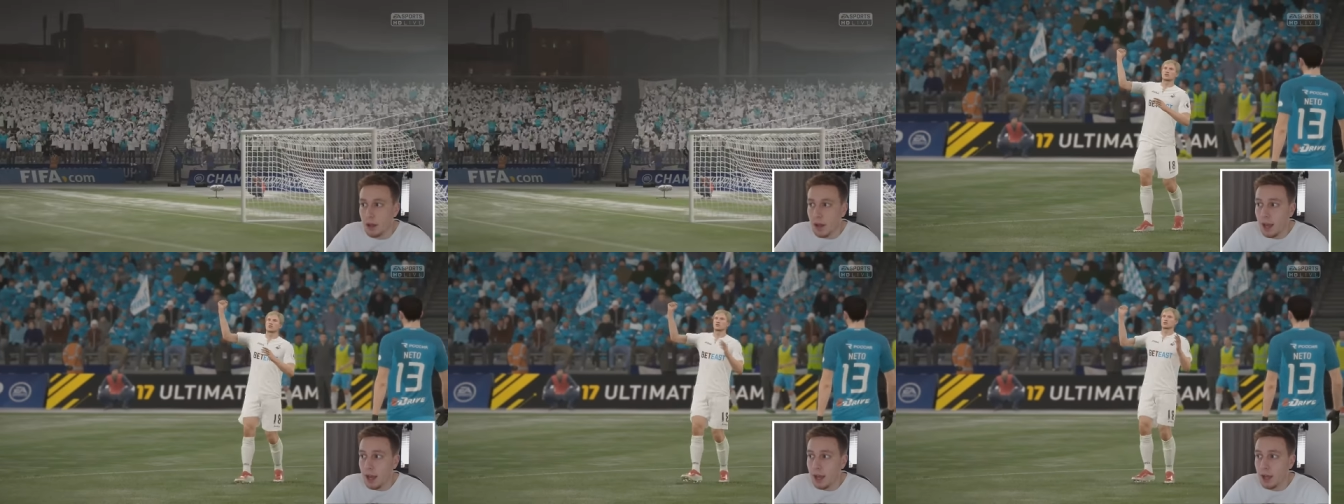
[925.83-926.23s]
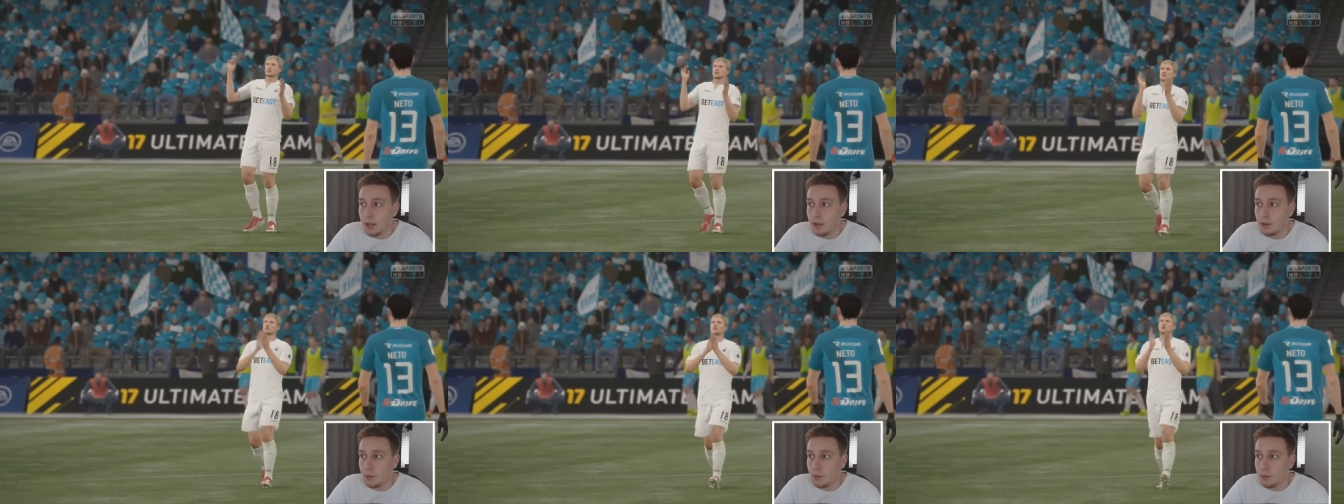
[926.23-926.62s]

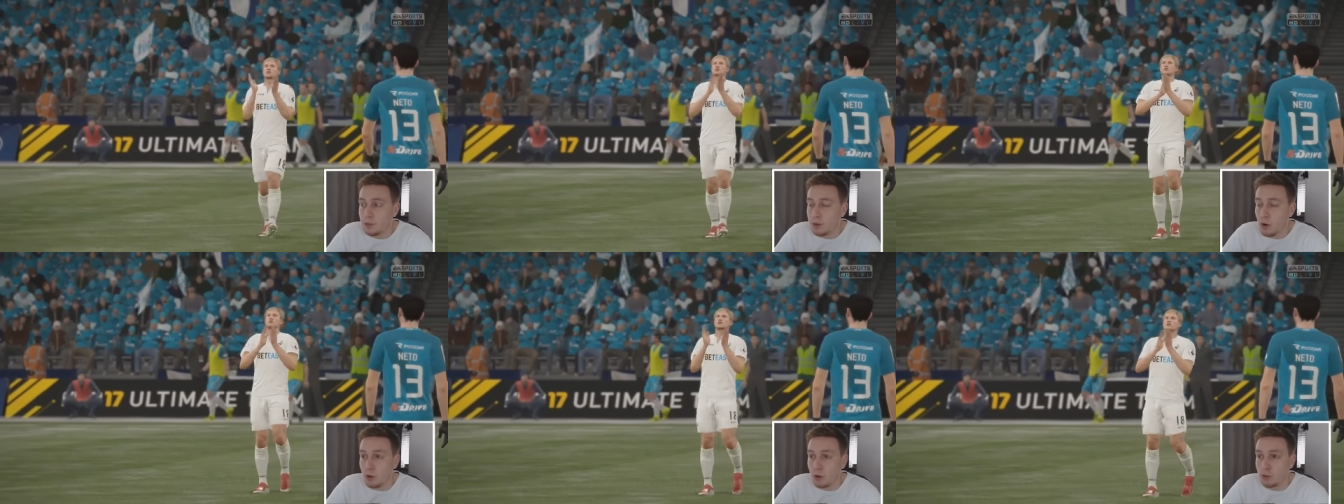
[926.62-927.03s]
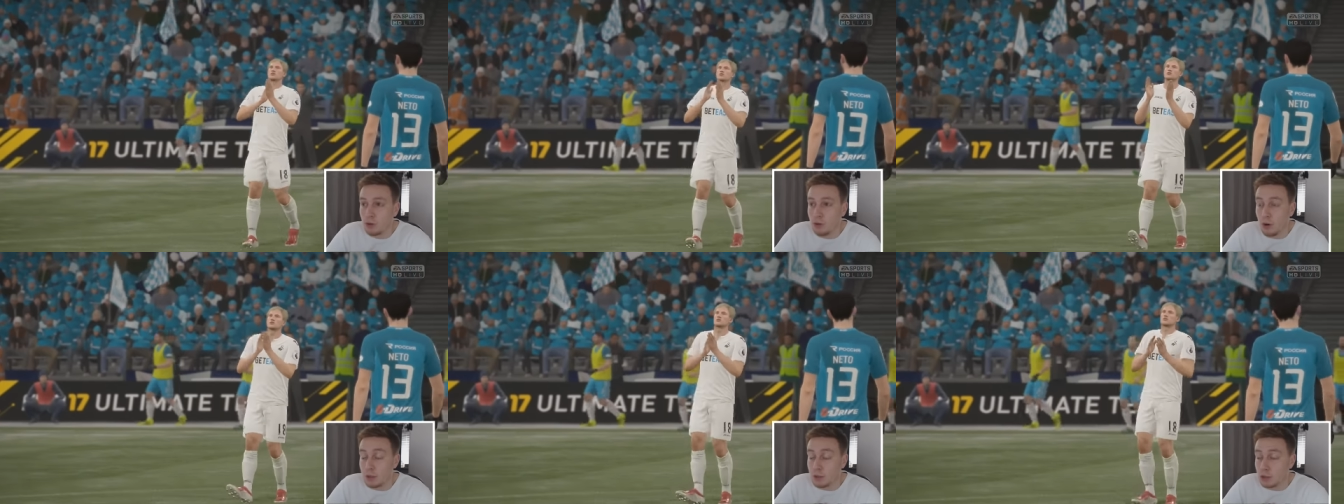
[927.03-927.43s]
and we've gone on
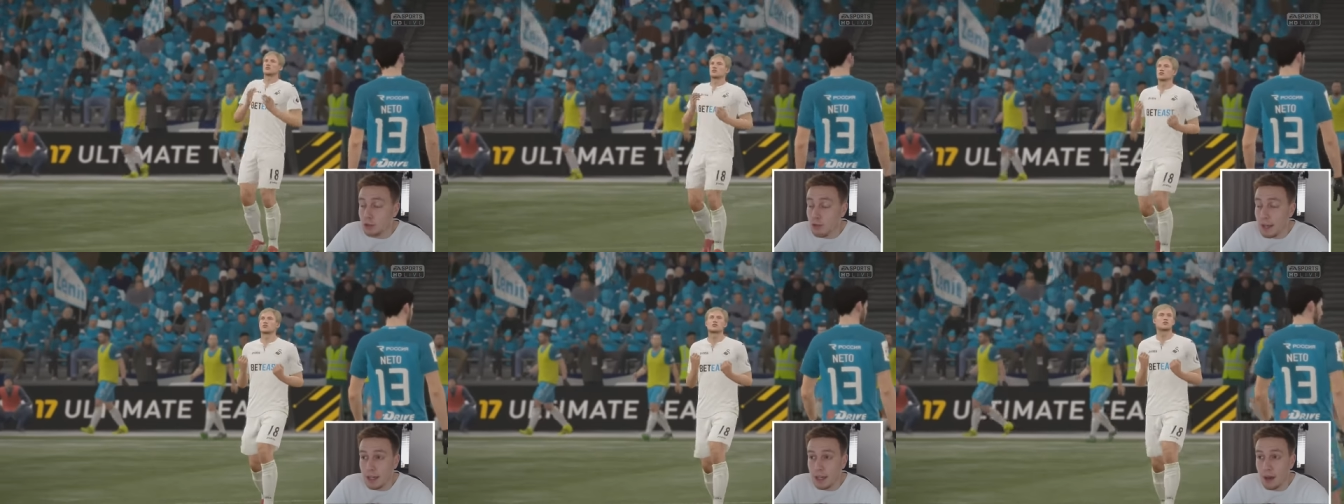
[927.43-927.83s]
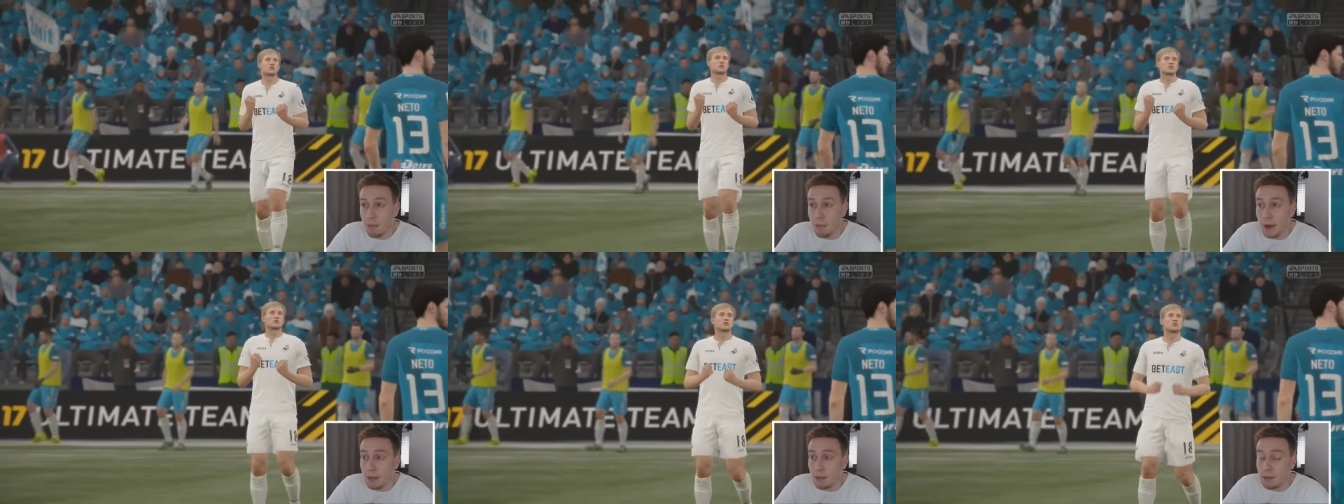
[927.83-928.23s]
strong. It's a great
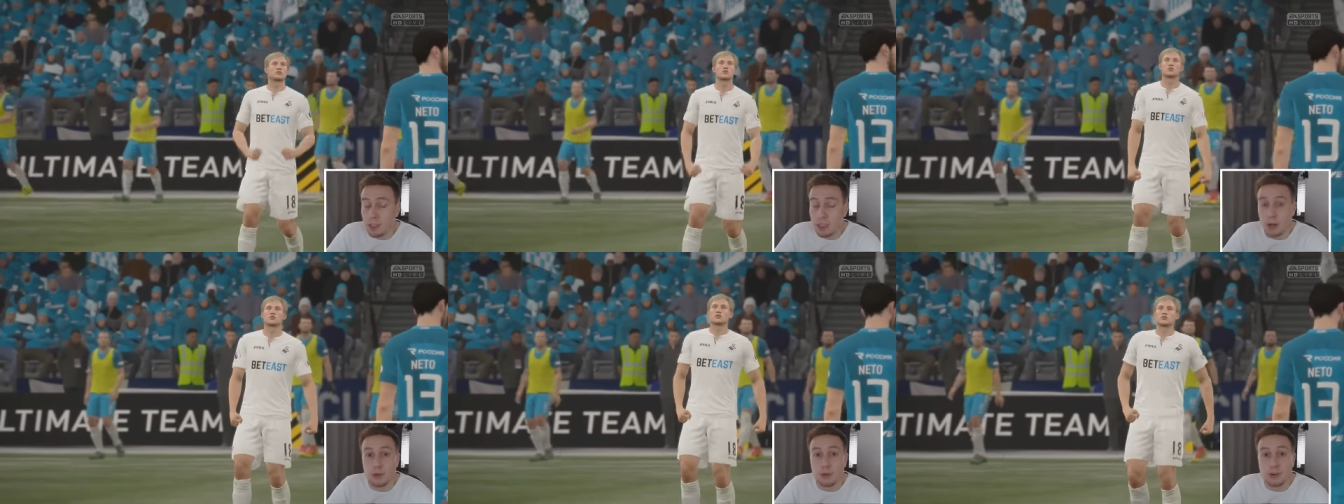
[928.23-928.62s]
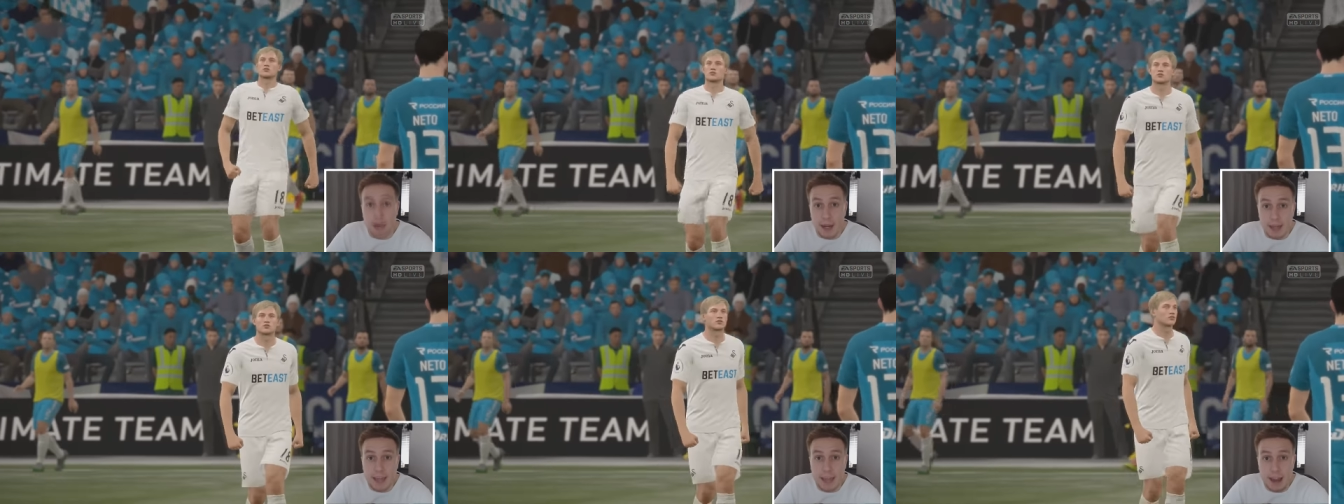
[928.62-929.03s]
comeback. We showed
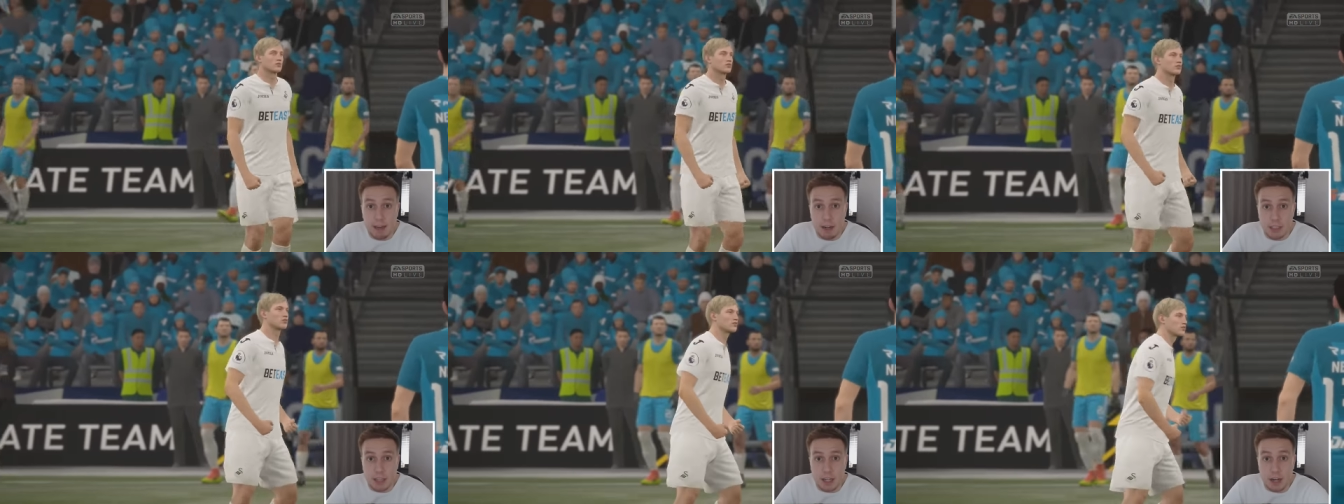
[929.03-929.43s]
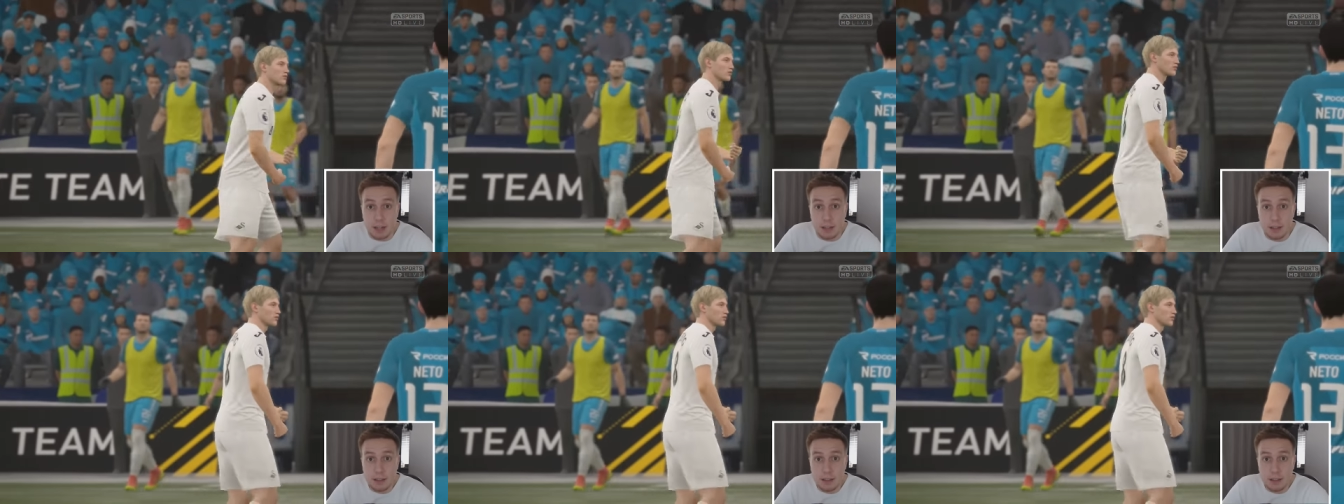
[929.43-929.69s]
great character,